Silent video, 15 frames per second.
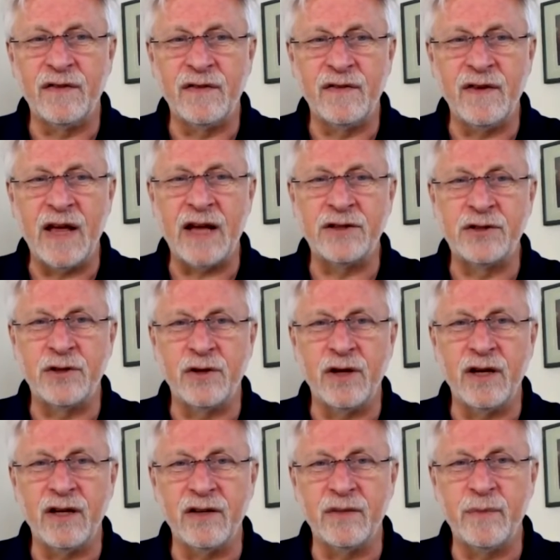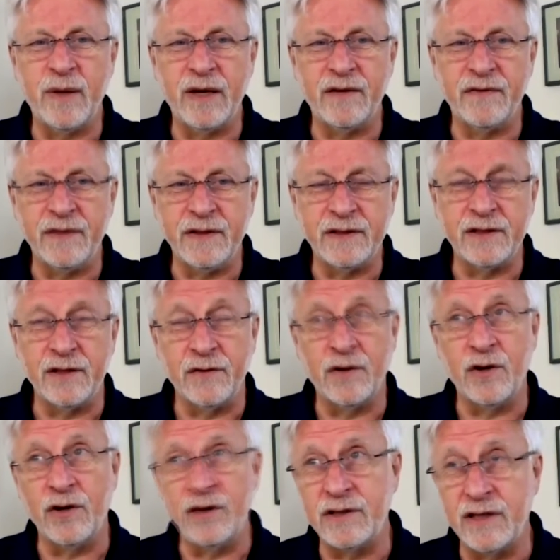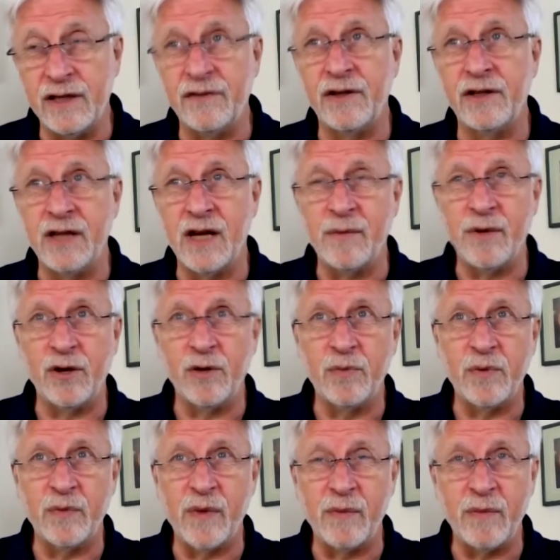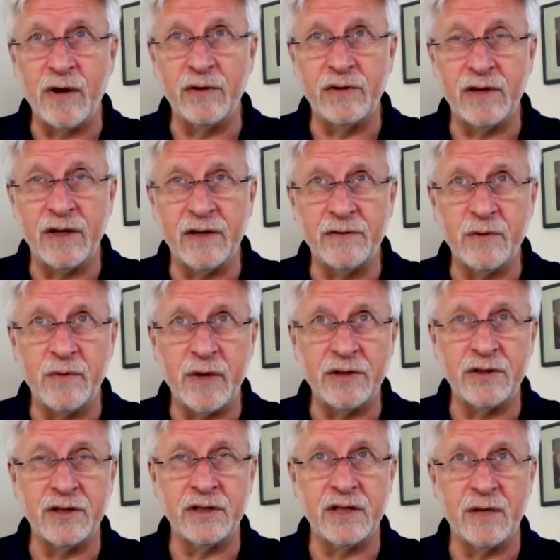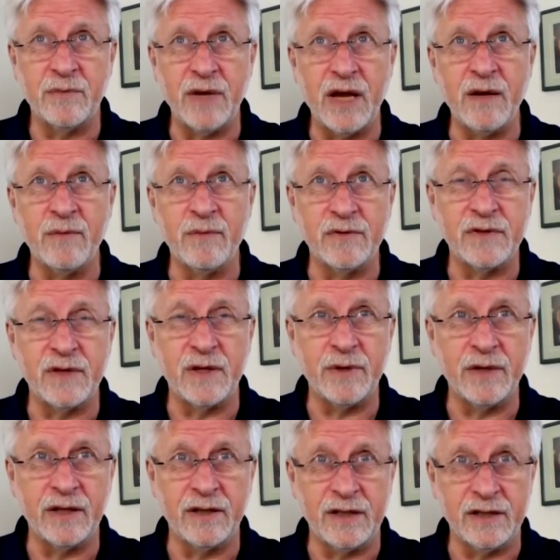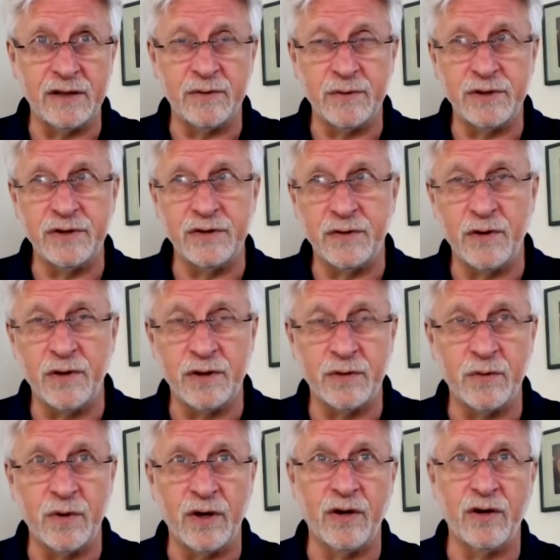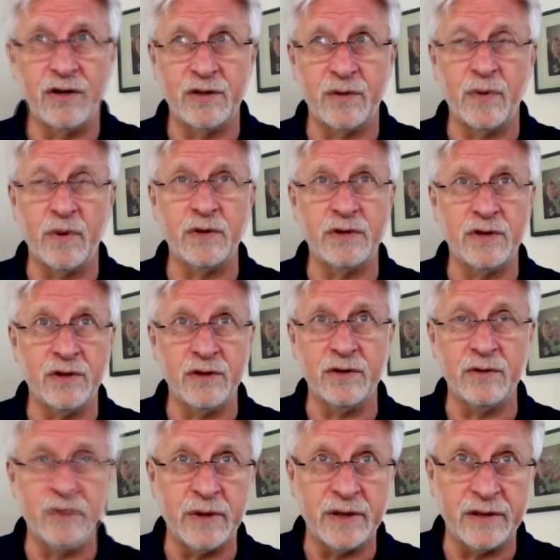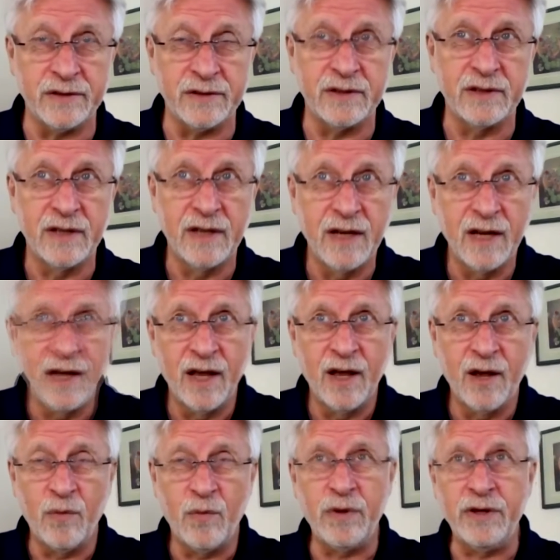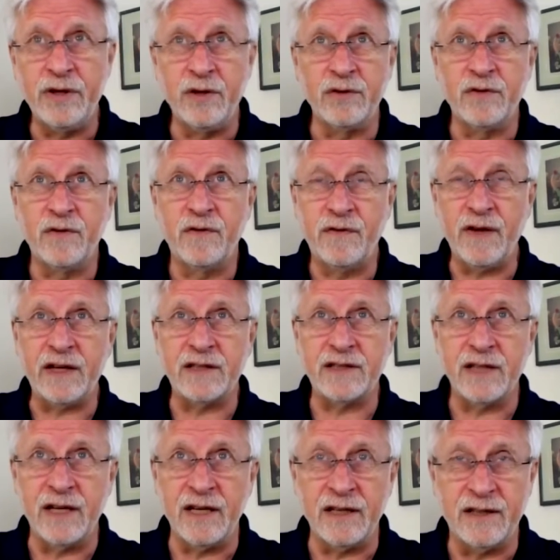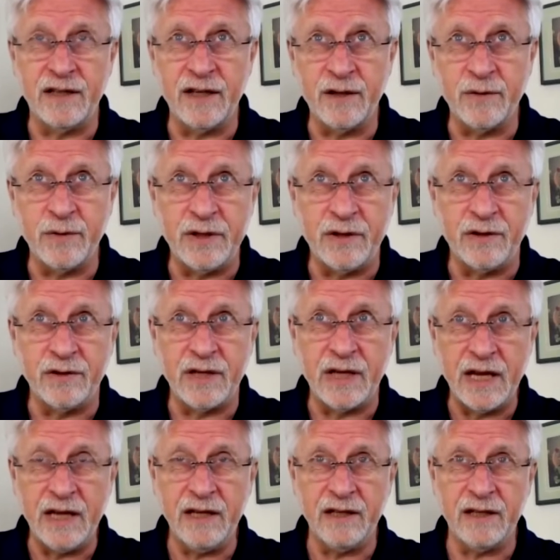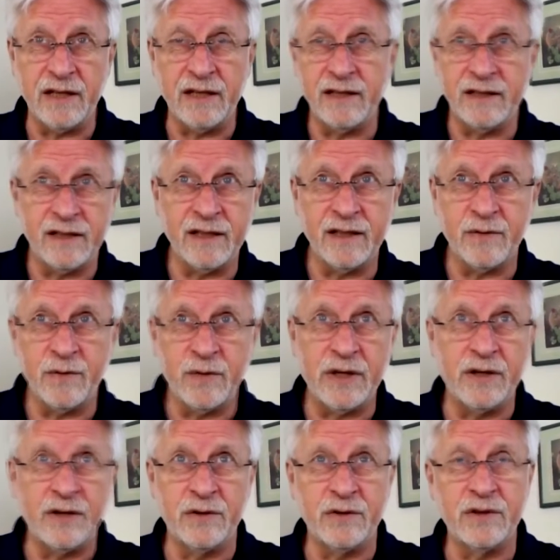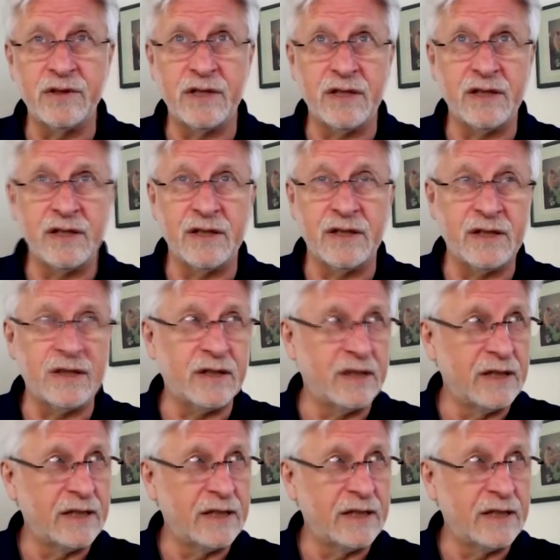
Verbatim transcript: natural health benefits. Of course, every time I open my mouth, I have to mention some name of some illness, which of course we're not supposed to do, because we don't fix anything, we don't heal anything, we don't cure